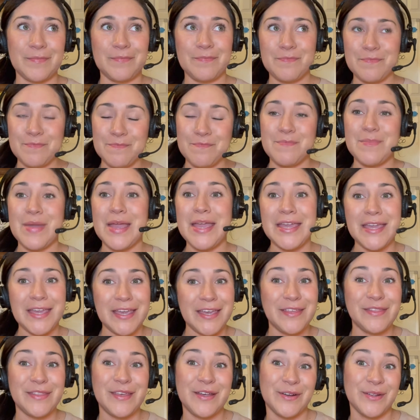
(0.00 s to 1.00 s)

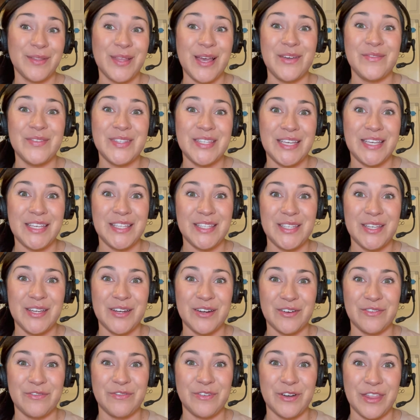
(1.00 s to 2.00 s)
making their lives
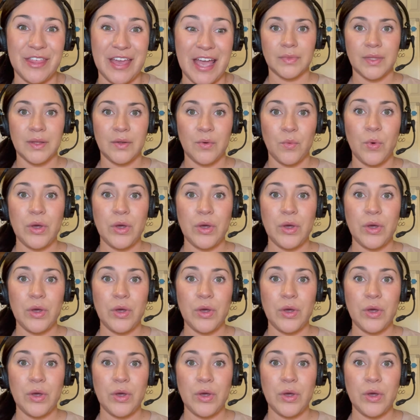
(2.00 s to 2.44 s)
easier for that.